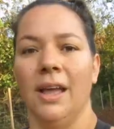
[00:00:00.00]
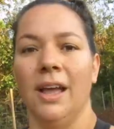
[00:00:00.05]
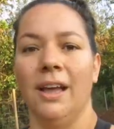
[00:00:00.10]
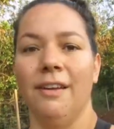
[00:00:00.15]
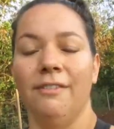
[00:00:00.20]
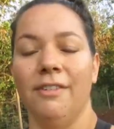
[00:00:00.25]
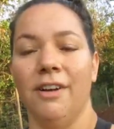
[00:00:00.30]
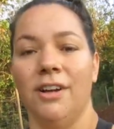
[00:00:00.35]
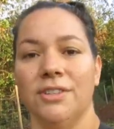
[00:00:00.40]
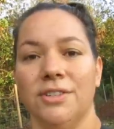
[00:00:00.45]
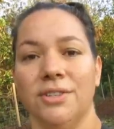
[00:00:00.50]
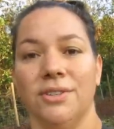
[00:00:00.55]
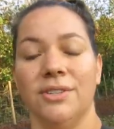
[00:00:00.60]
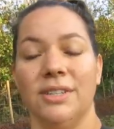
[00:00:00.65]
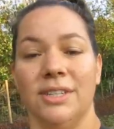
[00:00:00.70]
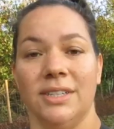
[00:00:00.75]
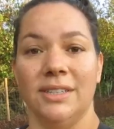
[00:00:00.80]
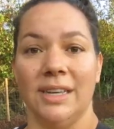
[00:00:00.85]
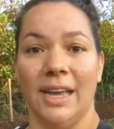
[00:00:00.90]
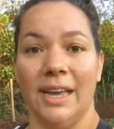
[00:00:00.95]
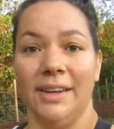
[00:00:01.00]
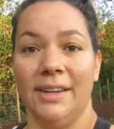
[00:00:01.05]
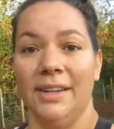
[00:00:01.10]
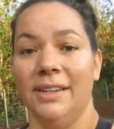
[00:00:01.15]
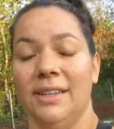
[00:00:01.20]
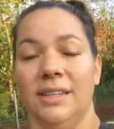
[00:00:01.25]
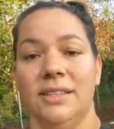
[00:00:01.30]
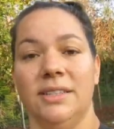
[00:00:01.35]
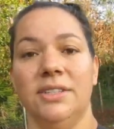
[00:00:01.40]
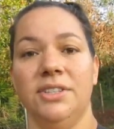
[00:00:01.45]
I've also
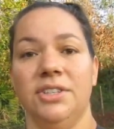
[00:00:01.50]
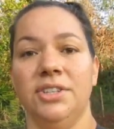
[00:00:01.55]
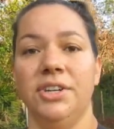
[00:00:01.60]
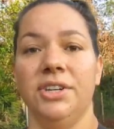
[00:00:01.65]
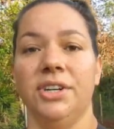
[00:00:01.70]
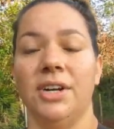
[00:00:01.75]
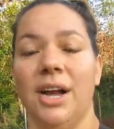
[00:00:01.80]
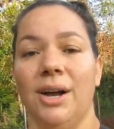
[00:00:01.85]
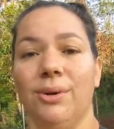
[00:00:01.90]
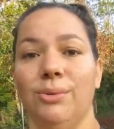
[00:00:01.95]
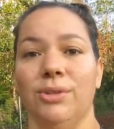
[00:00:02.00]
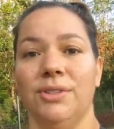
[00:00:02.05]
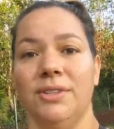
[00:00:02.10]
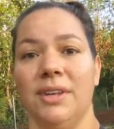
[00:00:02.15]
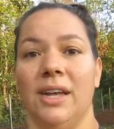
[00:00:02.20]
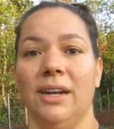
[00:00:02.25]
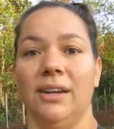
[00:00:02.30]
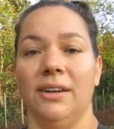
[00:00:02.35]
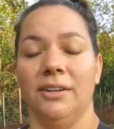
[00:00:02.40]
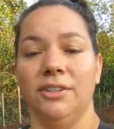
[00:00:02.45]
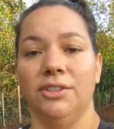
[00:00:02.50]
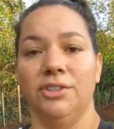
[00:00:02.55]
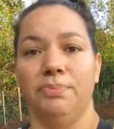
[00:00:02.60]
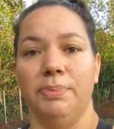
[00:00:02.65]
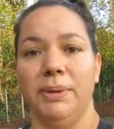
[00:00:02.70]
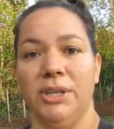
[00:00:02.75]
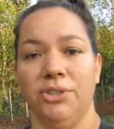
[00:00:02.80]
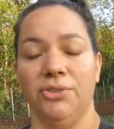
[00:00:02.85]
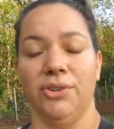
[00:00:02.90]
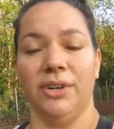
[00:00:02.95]
decided this year I was not going to
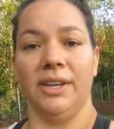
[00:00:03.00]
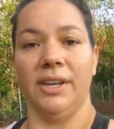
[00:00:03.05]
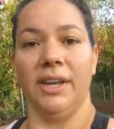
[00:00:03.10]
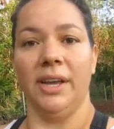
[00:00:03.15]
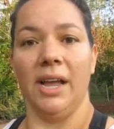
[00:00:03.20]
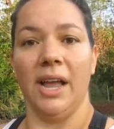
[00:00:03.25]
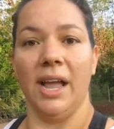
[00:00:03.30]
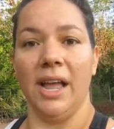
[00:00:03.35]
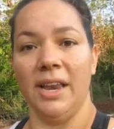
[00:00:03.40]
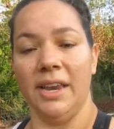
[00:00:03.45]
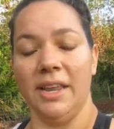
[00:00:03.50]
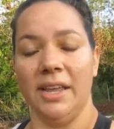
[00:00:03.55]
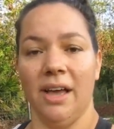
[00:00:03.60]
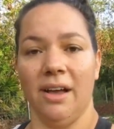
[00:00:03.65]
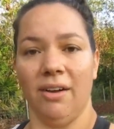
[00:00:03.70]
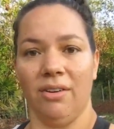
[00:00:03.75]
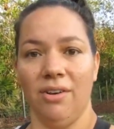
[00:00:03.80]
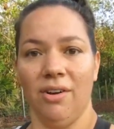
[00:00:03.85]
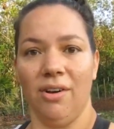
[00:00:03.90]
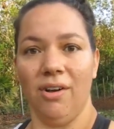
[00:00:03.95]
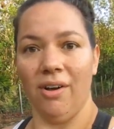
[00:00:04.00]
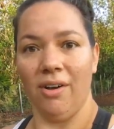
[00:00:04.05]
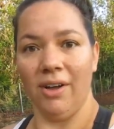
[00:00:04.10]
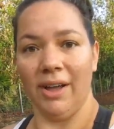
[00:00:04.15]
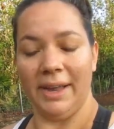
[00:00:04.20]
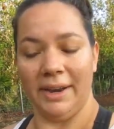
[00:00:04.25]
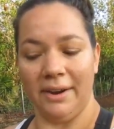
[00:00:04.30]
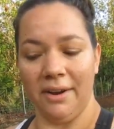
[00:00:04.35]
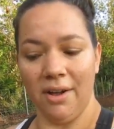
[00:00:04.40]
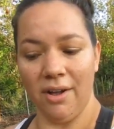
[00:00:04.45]
be drinking any alcohol
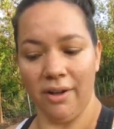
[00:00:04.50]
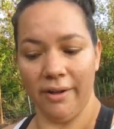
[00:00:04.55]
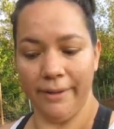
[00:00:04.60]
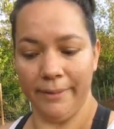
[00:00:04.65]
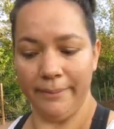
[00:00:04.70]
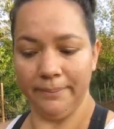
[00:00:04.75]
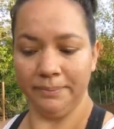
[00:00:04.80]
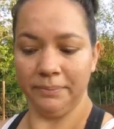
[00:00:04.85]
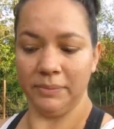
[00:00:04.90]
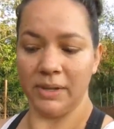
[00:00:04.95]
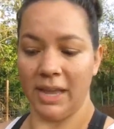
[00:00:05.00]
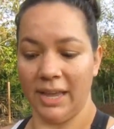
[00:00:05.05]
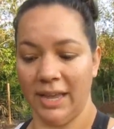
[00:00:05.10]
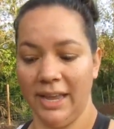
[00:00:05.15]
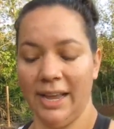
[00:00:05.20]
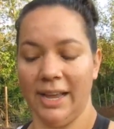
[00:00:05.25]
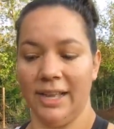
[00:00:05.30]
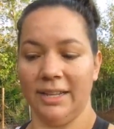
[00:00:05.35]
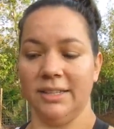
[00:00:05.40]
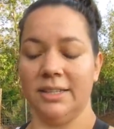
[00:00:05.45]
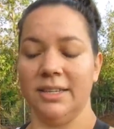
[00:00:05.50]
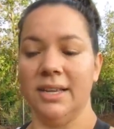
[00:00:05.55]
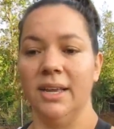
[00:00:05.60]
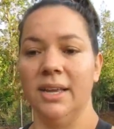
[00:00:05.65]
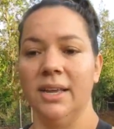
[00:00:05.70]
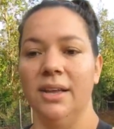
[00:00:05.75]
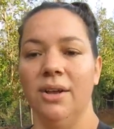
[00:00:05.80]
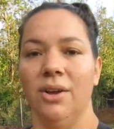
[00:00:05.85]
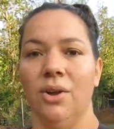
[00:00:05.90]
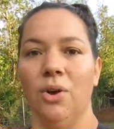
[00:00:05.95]
at all and
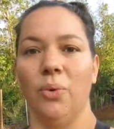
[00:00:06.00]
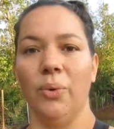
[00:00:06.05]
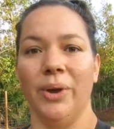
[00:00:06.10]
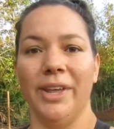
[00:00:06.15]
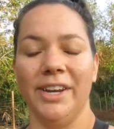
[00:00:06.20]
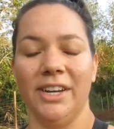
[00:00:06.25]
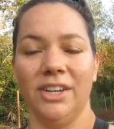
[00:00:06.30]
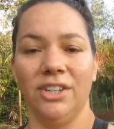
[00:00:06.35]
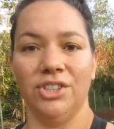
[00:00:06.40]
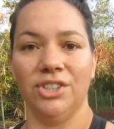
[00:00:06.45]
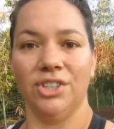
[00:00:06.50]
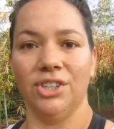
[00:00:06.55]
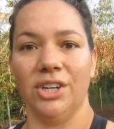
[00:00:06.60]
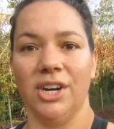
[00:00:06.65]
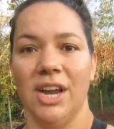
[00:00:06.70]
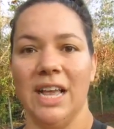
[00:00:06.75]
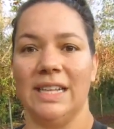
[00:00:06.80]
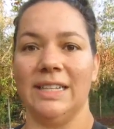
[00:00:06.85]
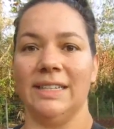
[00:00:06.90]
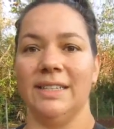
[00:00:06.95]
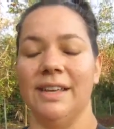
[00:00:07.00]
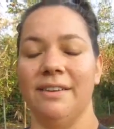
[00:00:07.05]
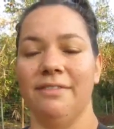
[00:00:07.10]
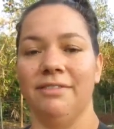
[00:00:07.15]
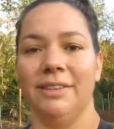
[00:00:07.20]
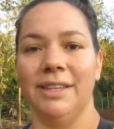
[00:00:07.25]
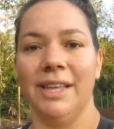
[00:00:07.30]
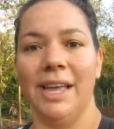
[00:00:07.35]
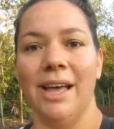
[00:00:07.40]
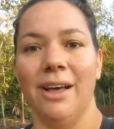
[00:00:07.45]
quitting sugar has
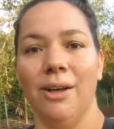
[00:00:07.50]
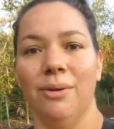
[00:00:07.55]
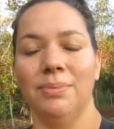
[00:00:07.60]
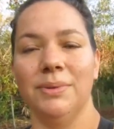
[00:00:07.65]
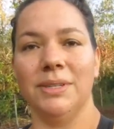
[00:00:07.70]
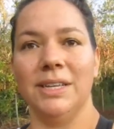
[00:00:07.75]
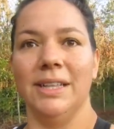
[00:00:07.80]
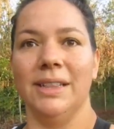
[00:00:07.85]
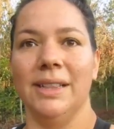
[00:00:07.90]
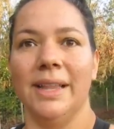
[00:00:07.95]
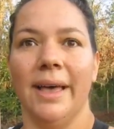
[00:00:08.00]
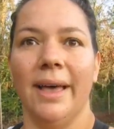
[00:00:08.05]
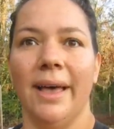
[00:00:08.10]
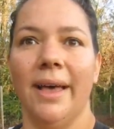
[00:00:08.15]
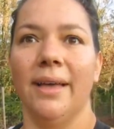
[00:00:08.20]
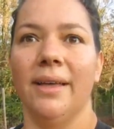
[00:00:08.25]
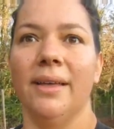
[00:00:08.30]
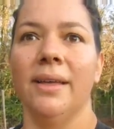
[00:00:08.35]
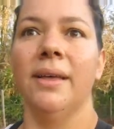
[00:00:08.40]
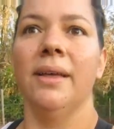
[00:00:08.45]
definitely helped in that